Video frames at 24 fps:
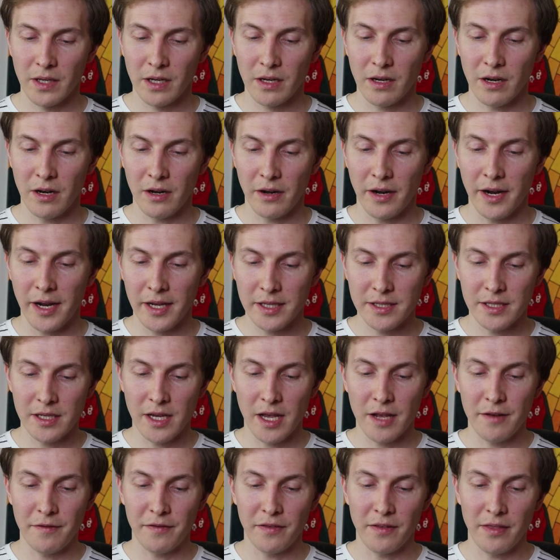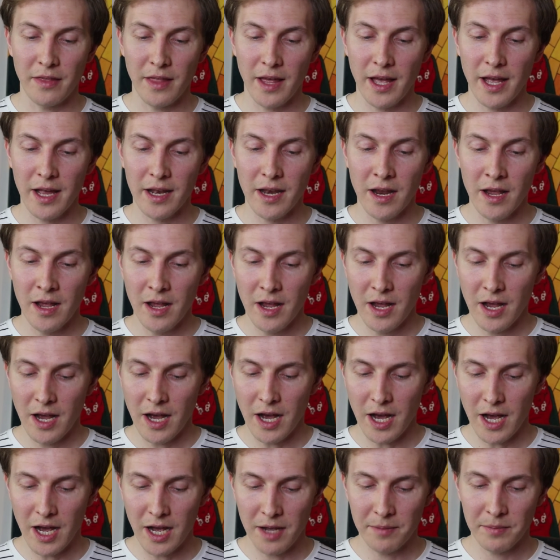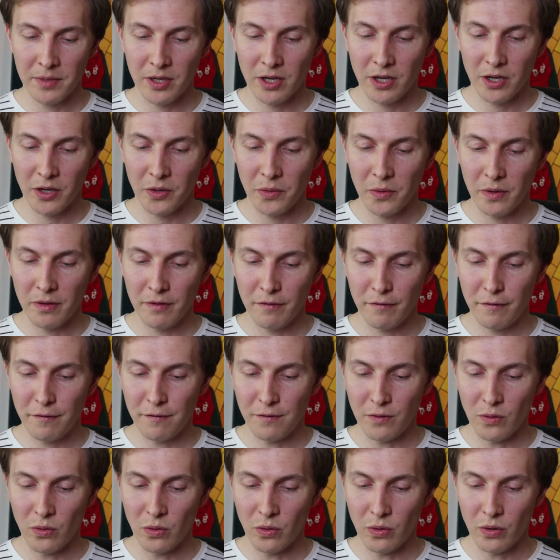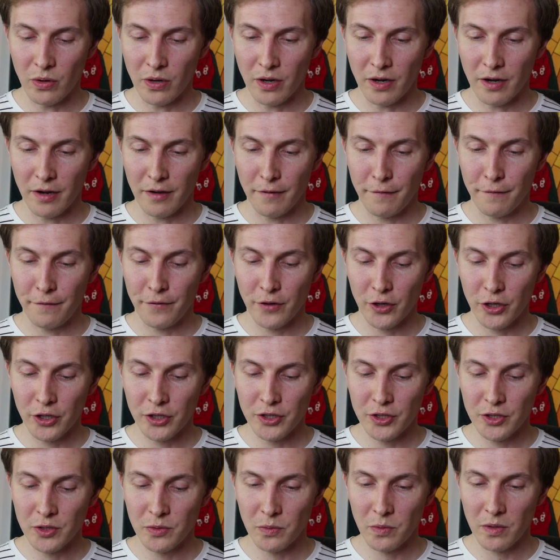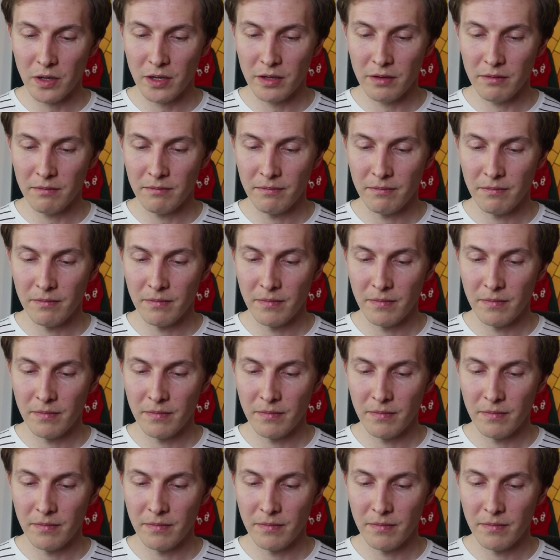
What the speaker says: All right, and for that, I'm going for first one,